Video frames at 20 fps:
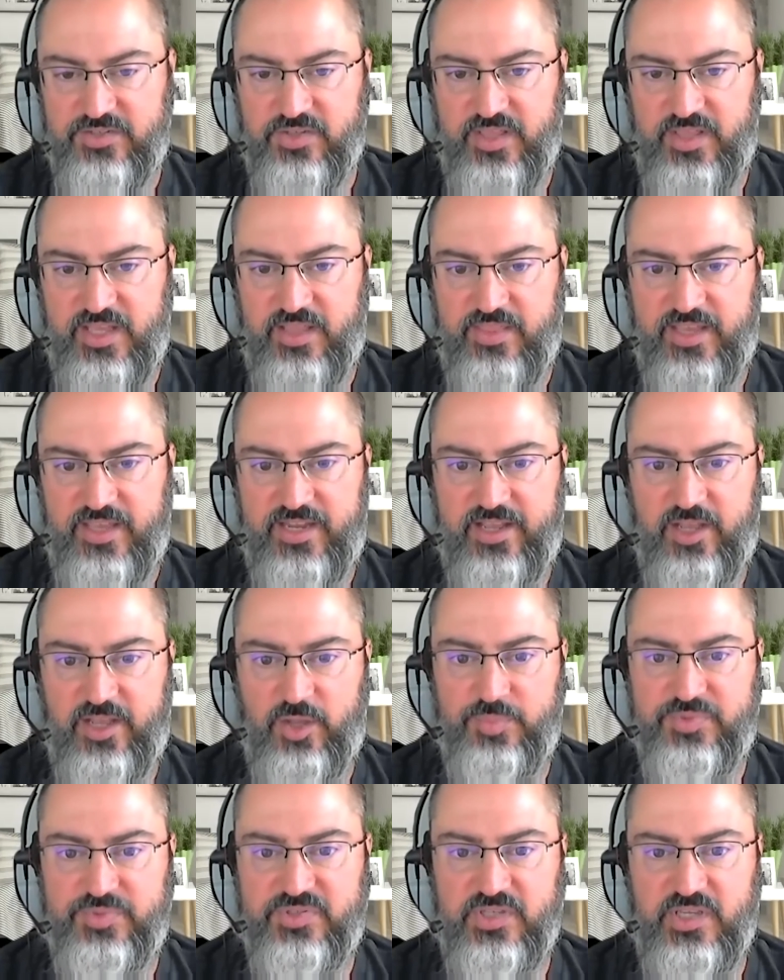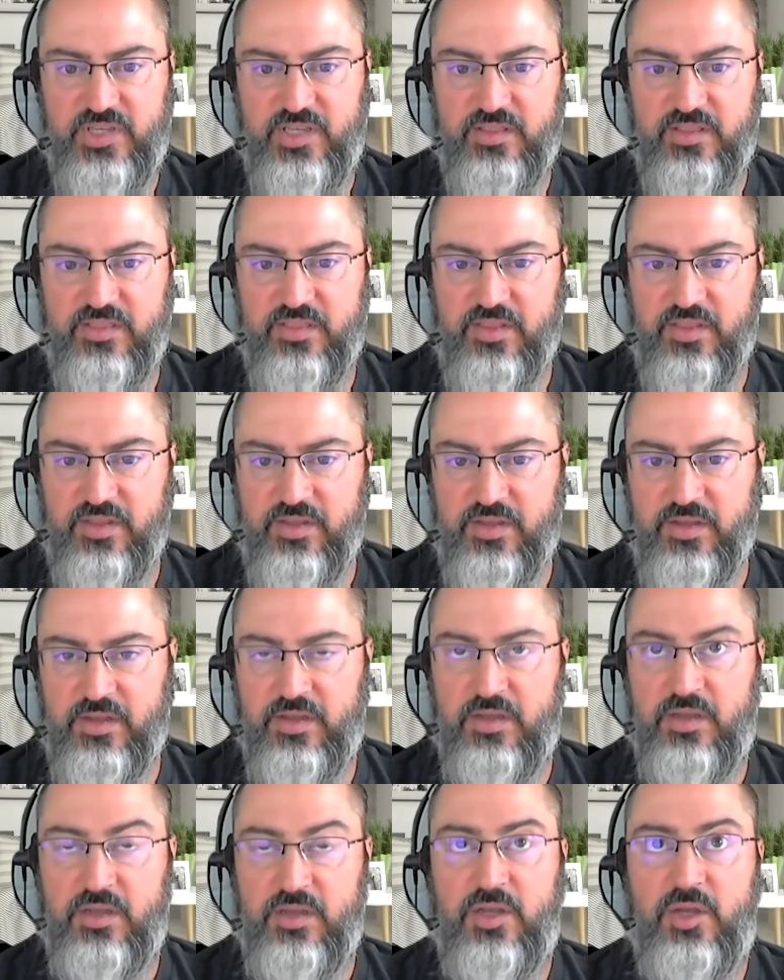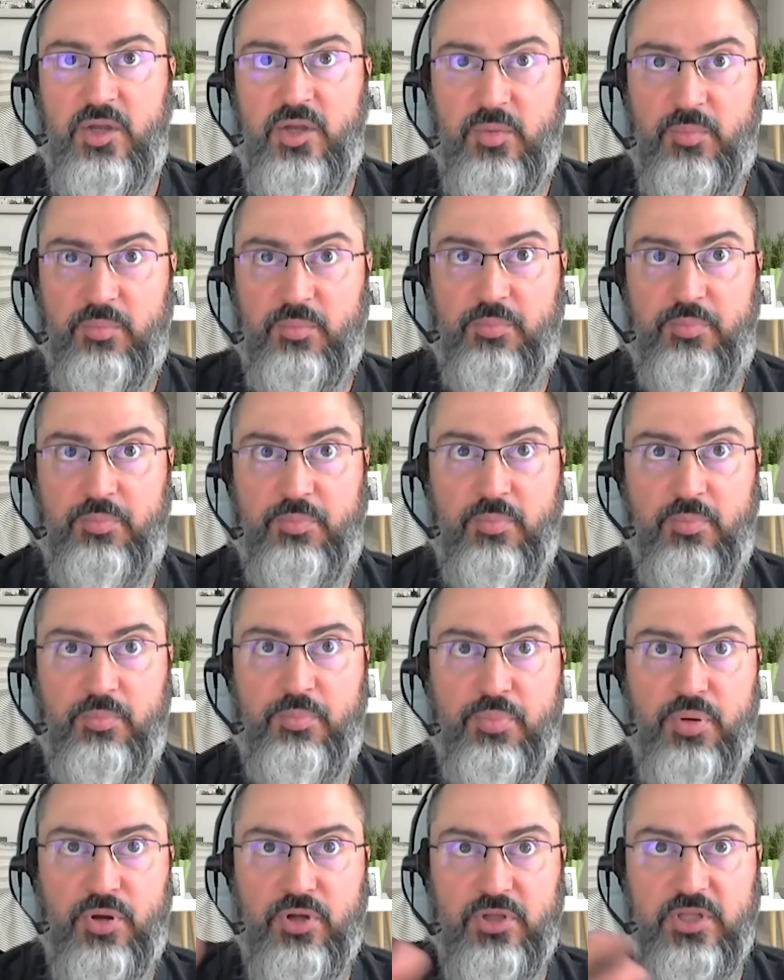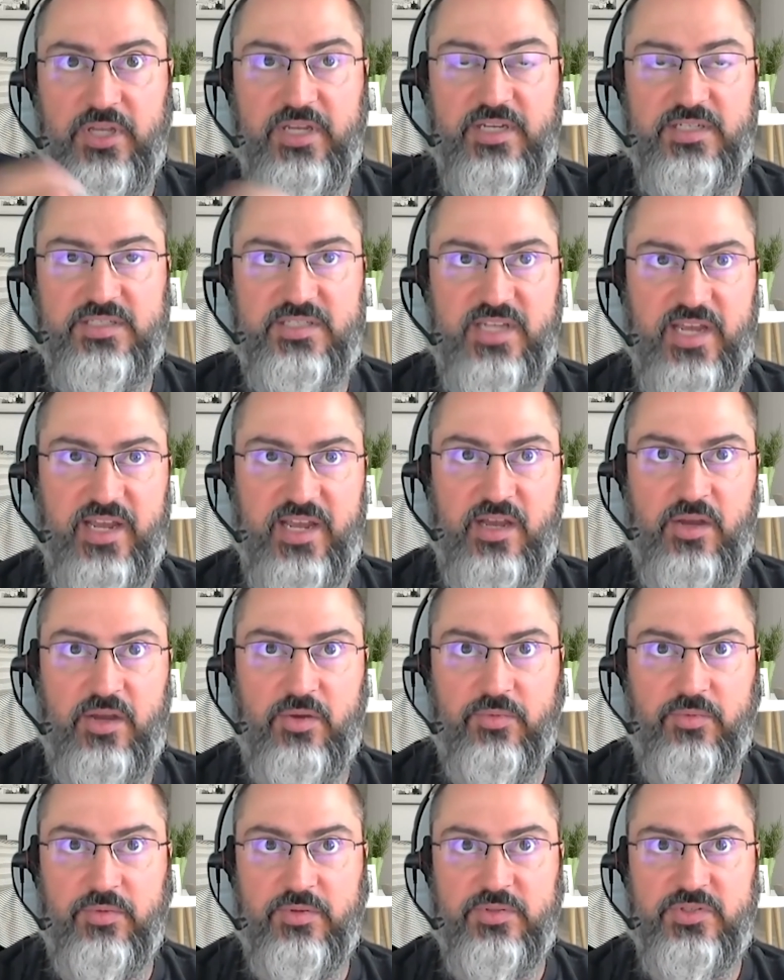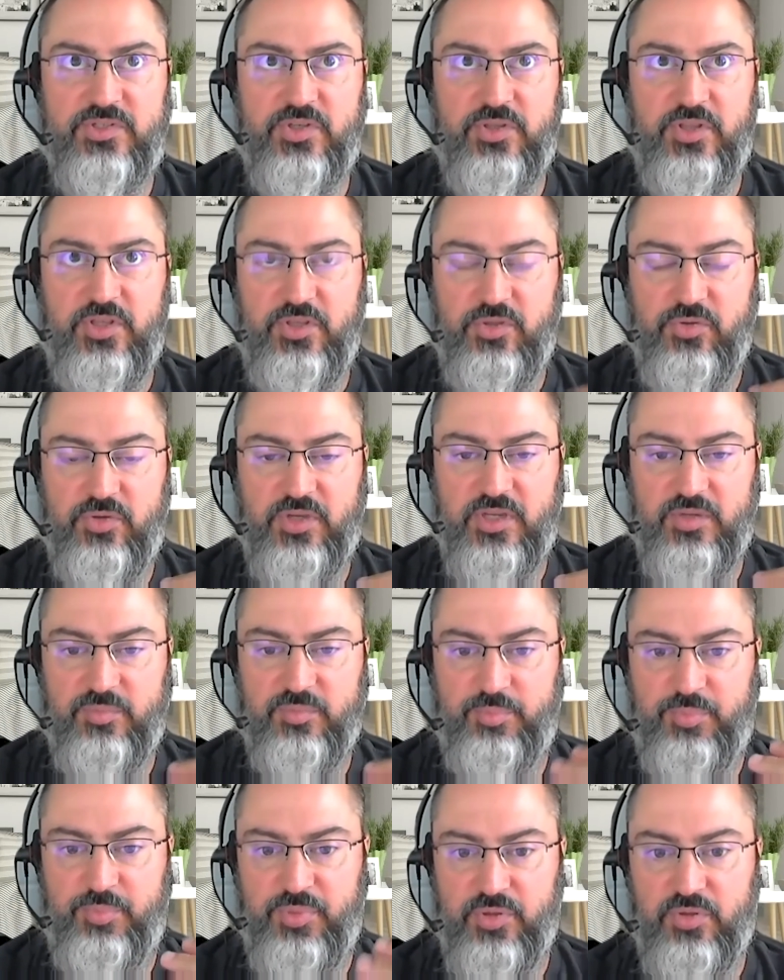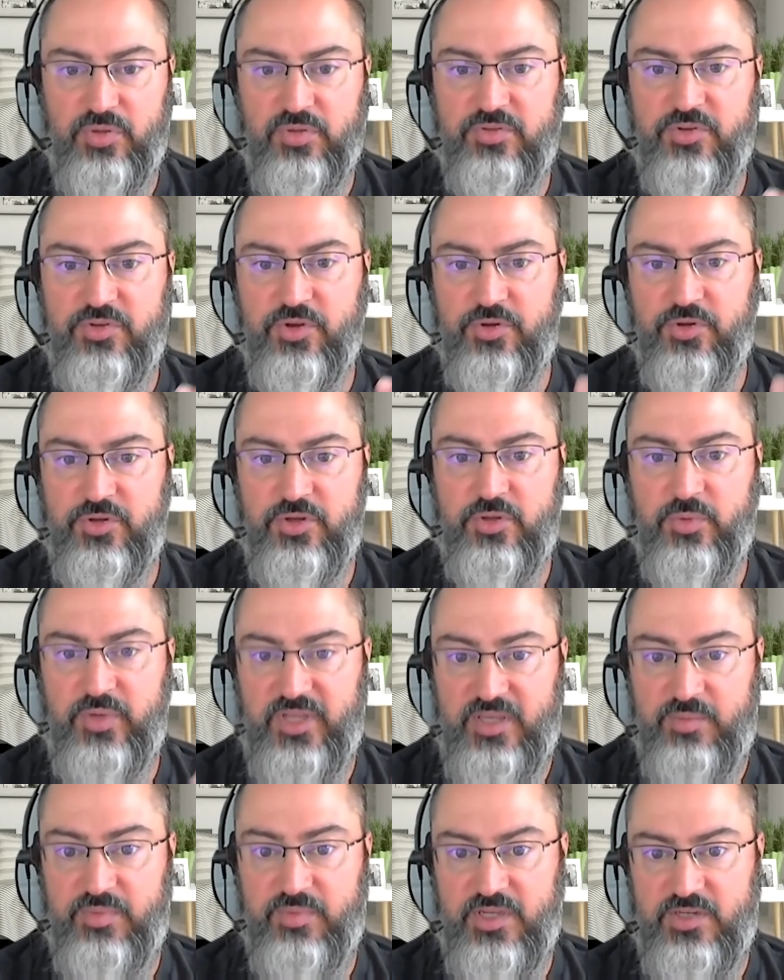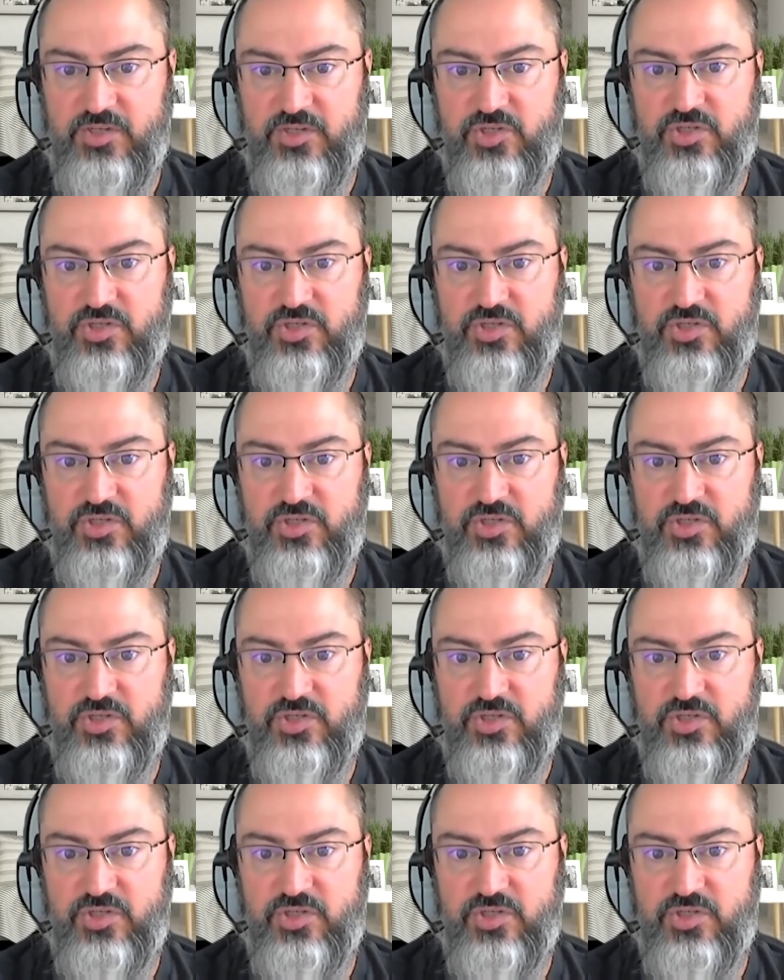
that helps in the pulling down so that you can build your new image,